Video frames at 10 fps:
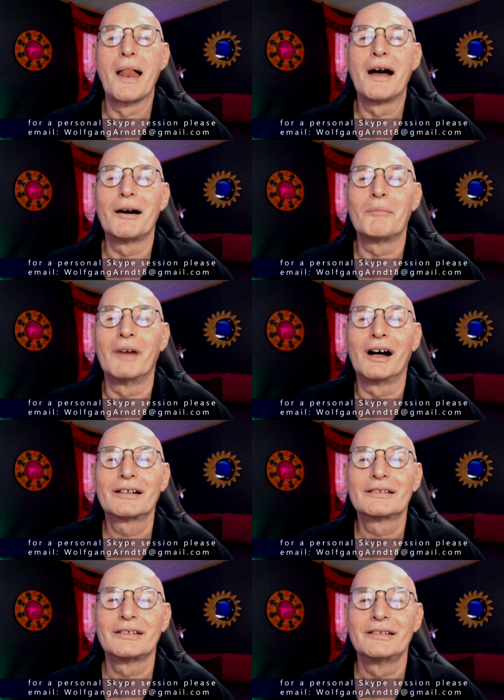are
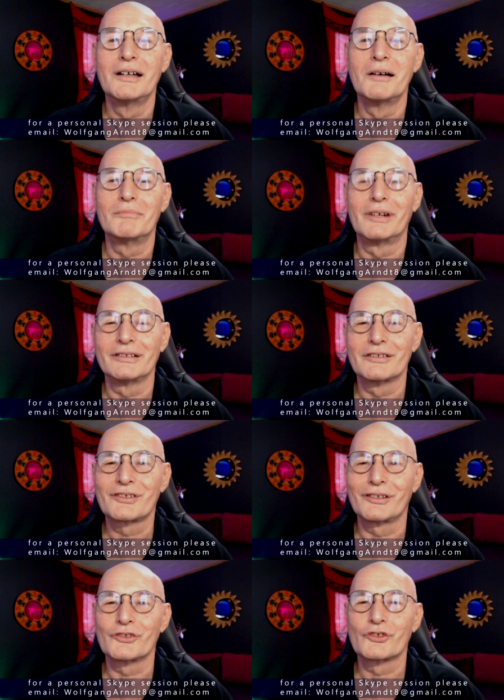marked by a
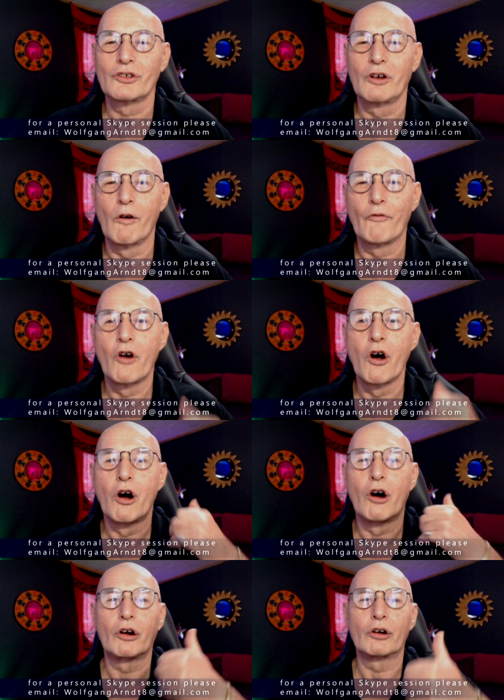sense of
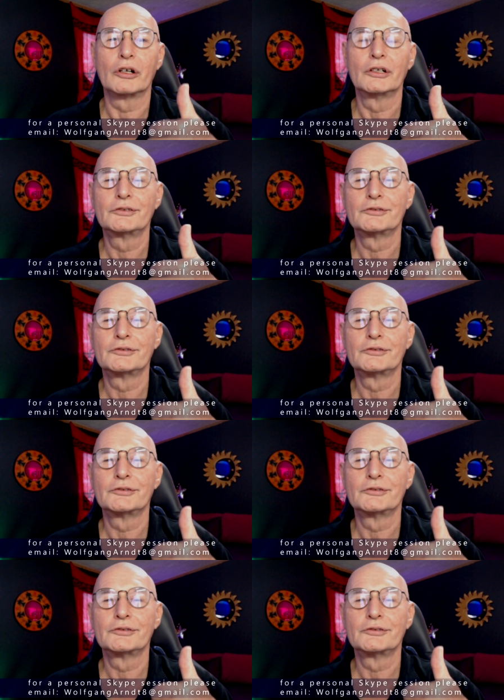horror,